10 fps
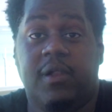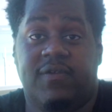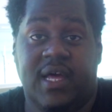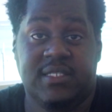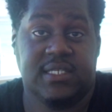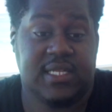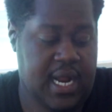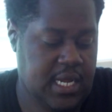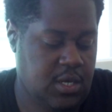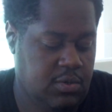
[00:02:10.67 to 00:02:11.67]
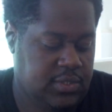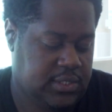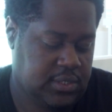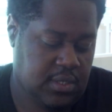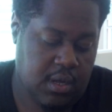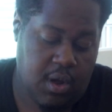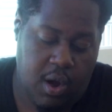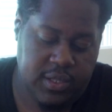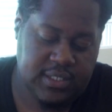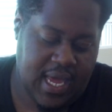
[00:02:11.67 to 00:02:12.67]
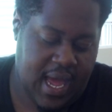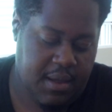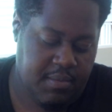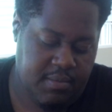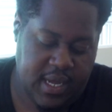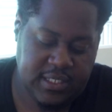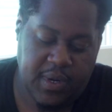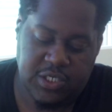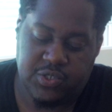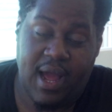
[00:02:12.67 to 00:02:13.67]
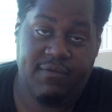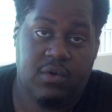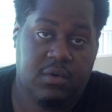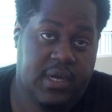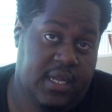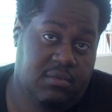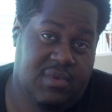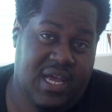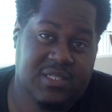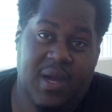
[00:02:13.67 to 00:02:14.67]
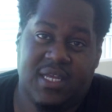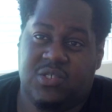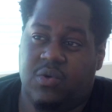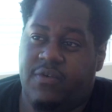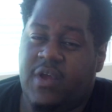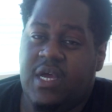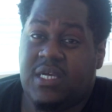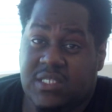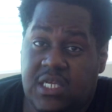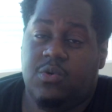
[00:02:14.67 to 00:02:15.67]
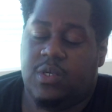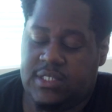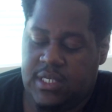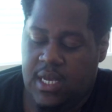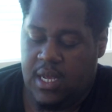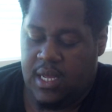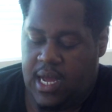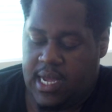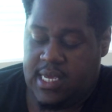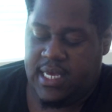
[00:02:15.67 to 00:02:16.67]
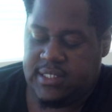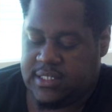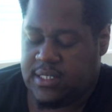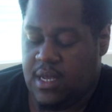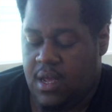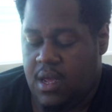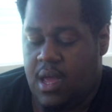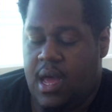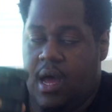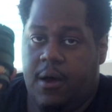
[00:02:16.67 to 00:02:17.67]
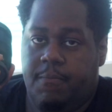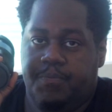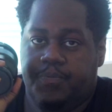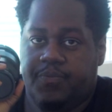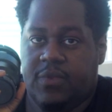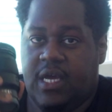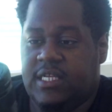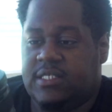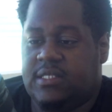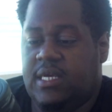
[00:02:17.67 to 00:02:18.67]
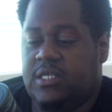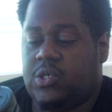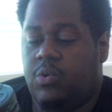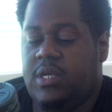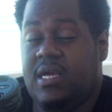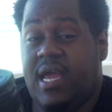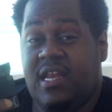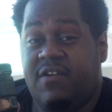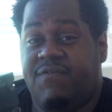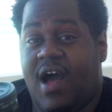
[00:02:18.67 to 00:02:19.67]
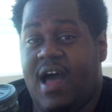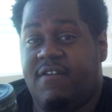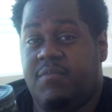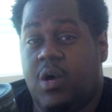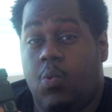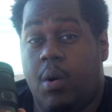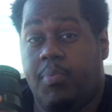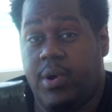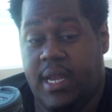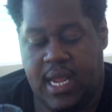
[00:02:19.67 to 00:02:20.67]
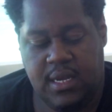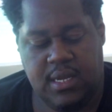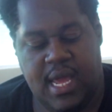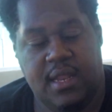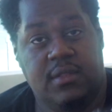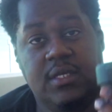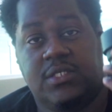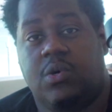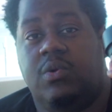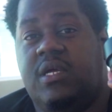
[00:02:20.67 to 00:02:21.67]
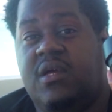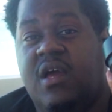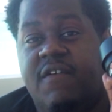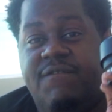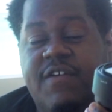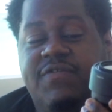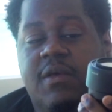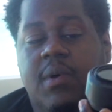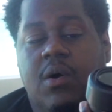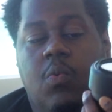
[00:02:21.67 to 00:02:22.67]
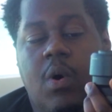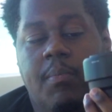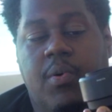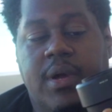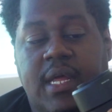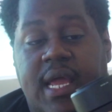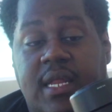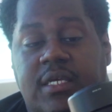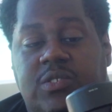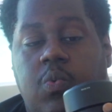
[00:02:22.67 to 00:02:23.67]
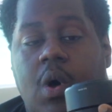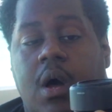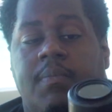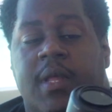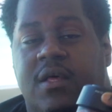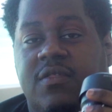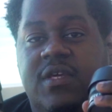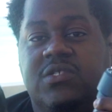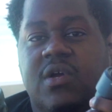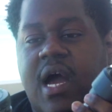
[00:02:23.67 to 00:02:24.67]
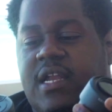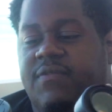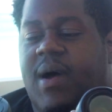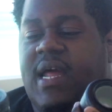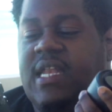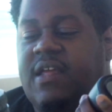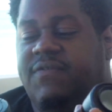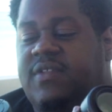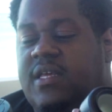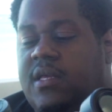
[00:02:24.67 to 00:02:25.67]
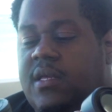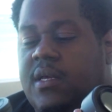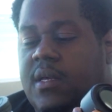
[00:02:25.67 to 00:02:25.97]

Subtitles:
of lenses that I use all the time as my travel and as my sort of continuous kits is the Sony 85mm 1.8 and the Sony 50mm 1.8 as well. These are kind of my nifty